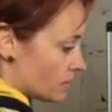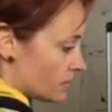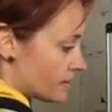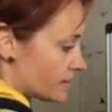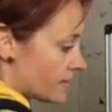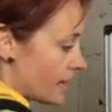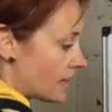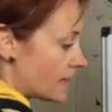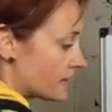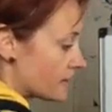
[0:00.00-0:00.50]

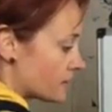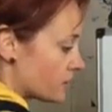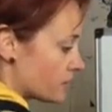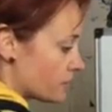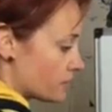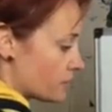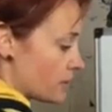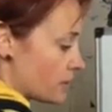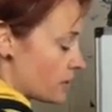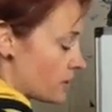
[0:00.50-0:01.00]
selling
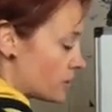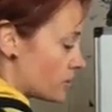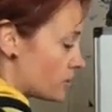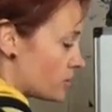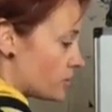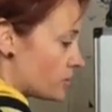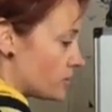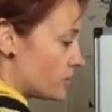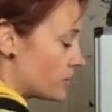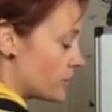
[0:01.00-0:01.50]
them,
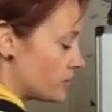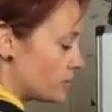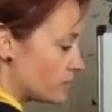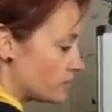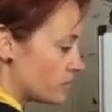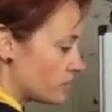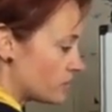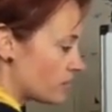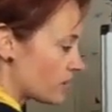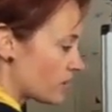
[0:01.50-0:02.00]
and
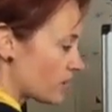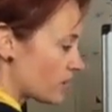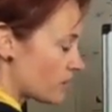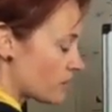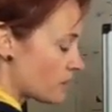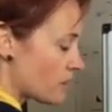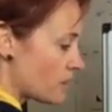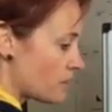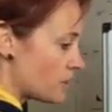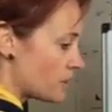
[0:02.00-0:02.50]

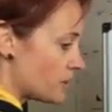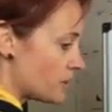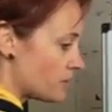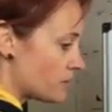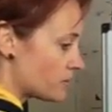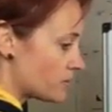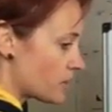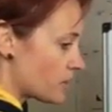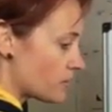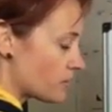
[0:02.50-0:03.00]
maybe
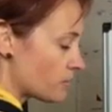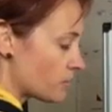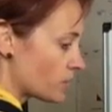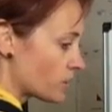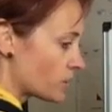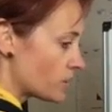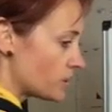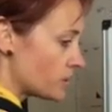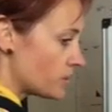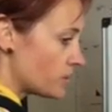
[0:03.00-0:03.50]
you
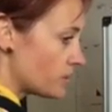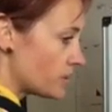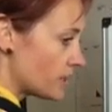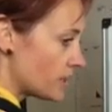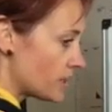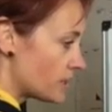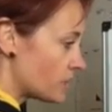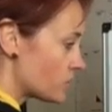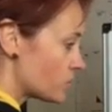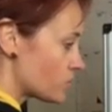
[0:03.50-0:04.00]
don't want to do
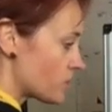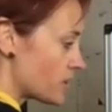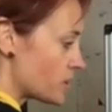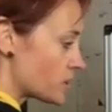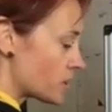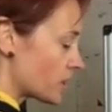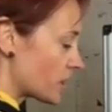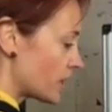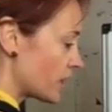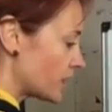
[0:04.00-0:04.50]
the
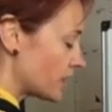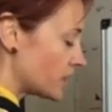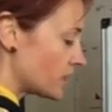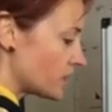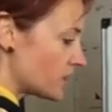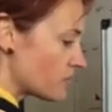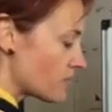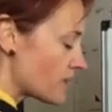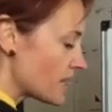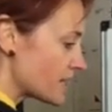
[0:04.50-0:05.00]
illustration thing,
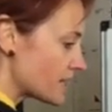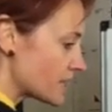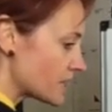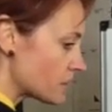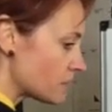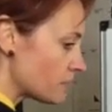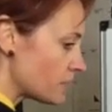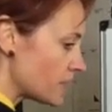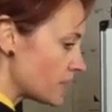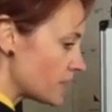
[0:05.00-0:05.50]
you don't really
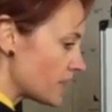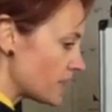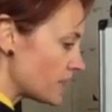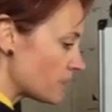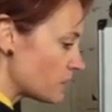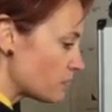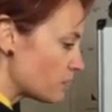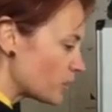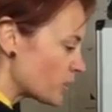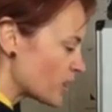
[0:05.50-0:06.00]
see them being in a
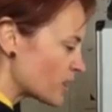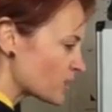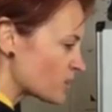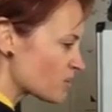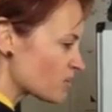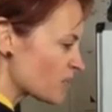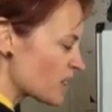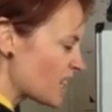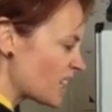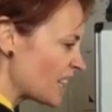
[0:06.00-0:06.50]
book, it
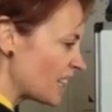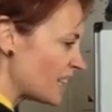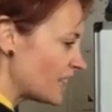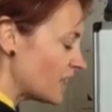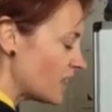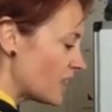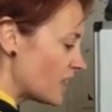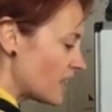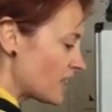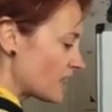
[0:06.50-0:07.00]
doesn't really,
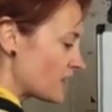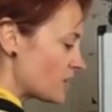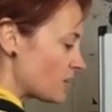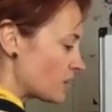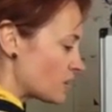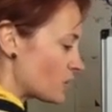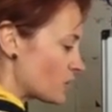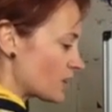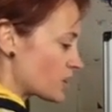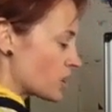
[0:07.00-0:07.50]

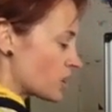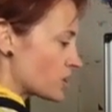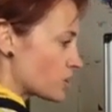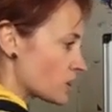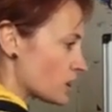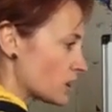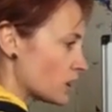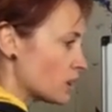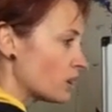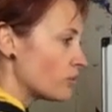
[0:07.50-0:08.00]
you actually just
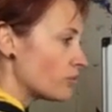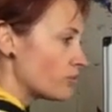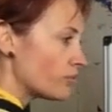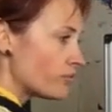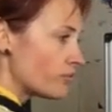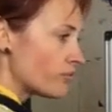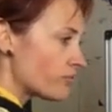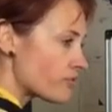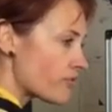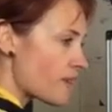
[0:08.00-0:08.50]
love
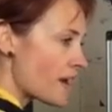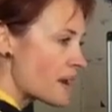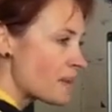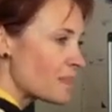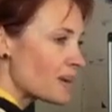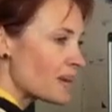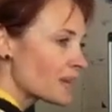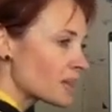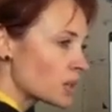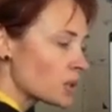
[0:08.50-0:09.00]

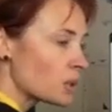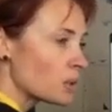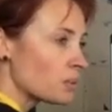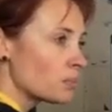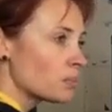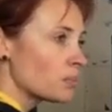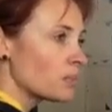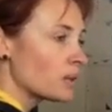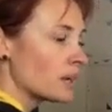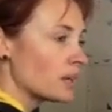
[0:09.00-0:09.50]
framing
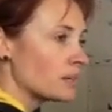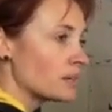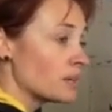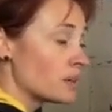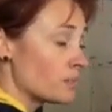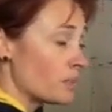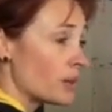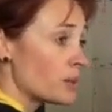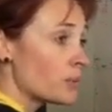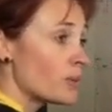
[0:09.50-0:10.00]
them. And
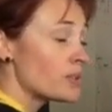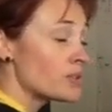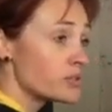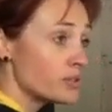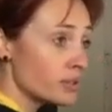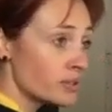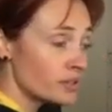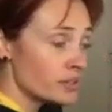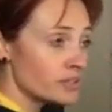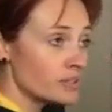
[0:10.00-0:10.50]
by the
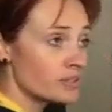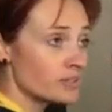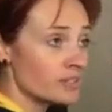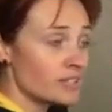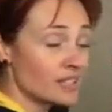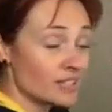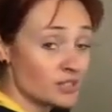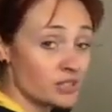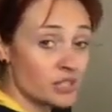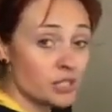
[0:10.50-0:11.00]
way, you
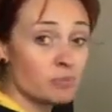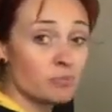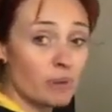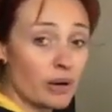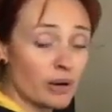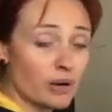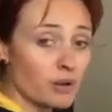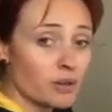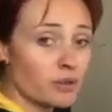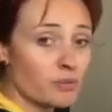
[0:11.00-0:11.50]
can do
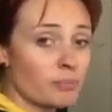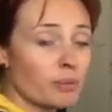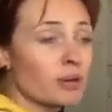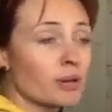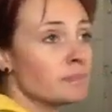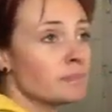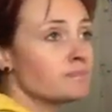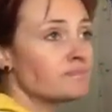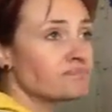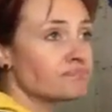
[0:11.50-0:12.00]
both,
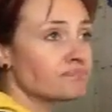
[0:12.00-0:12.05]
but